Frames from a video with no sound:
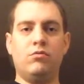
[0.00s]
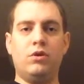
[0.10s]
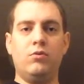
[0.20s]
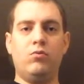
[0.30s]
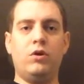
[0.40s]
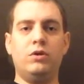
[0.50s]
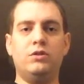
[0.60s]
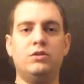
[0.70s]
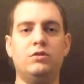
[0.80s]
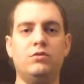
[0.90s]
3,
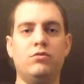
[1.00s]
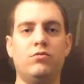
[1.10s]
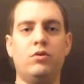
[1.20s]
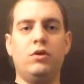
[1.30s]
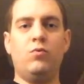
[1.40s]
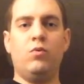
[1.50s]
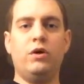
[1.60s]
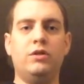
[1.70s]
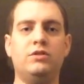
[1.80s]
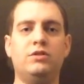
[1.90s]
1, 2, 3, 1,